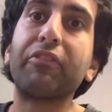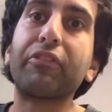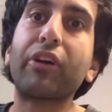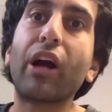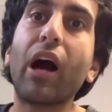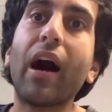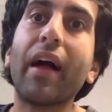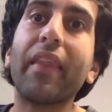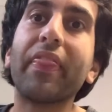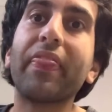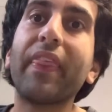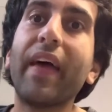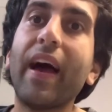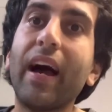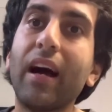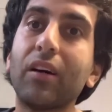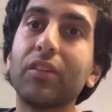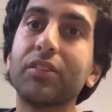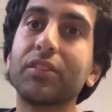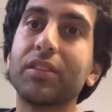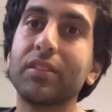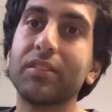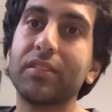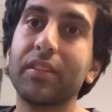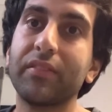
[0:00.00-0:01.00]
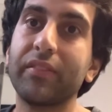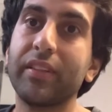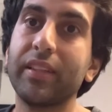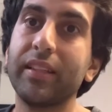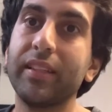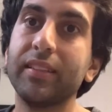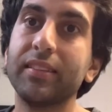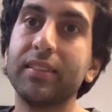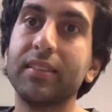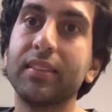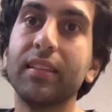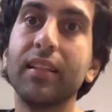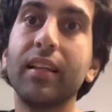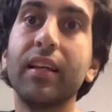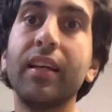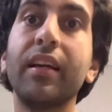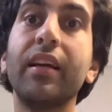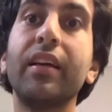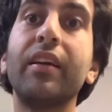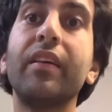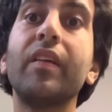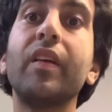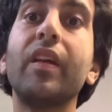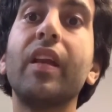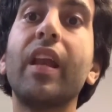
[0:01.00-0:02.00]
caught thousands of these.
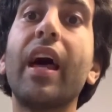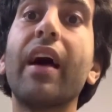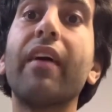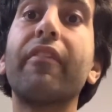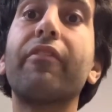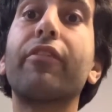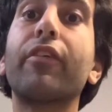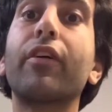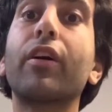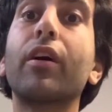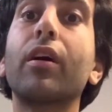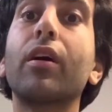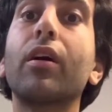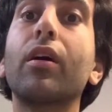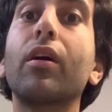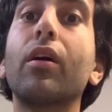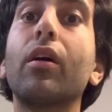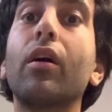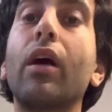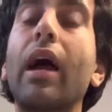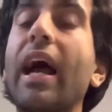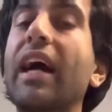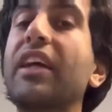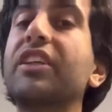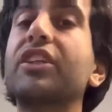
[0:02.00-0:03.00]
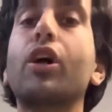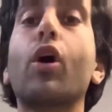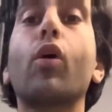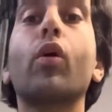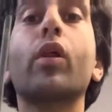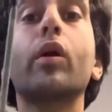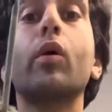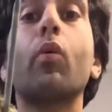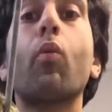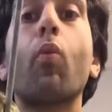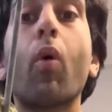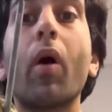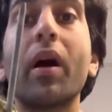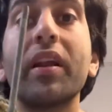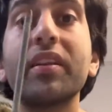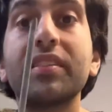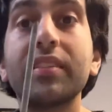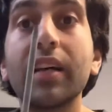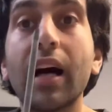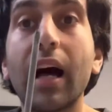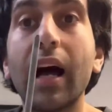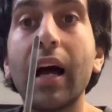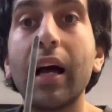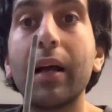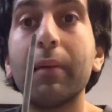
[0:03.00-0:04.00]
Never, actually only one
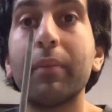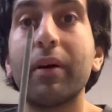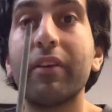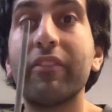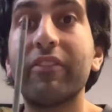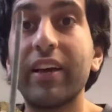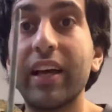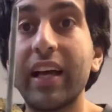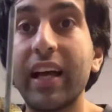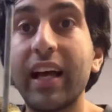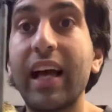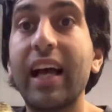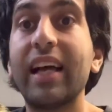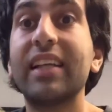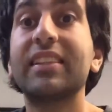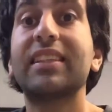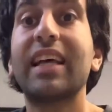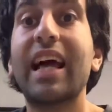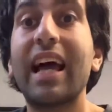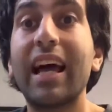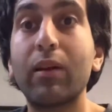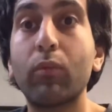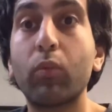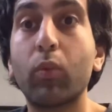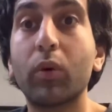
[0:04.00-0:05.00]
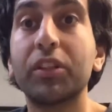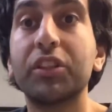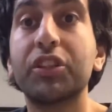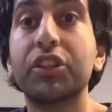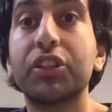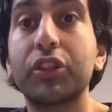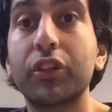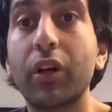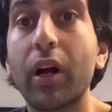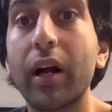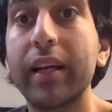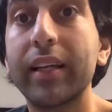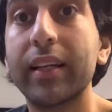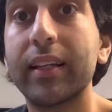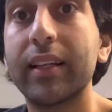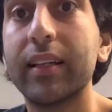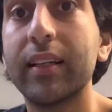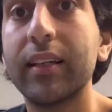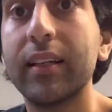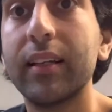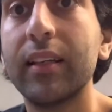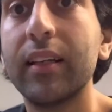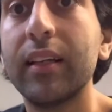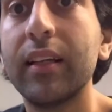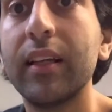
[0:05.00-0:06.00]
time has had one strike,
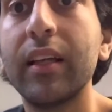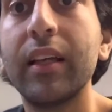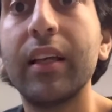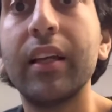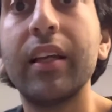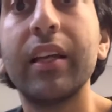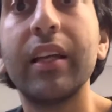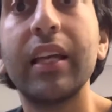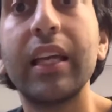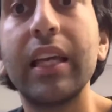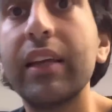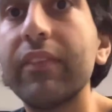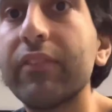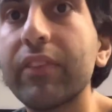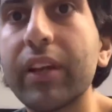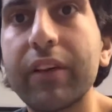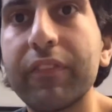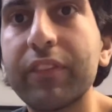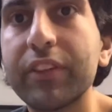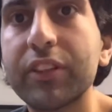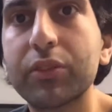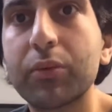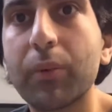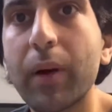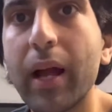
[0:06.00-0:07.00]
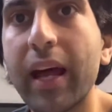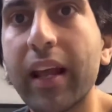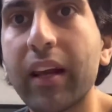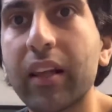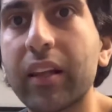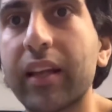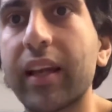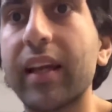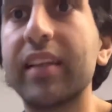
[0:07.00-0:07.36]
even if it's rattling.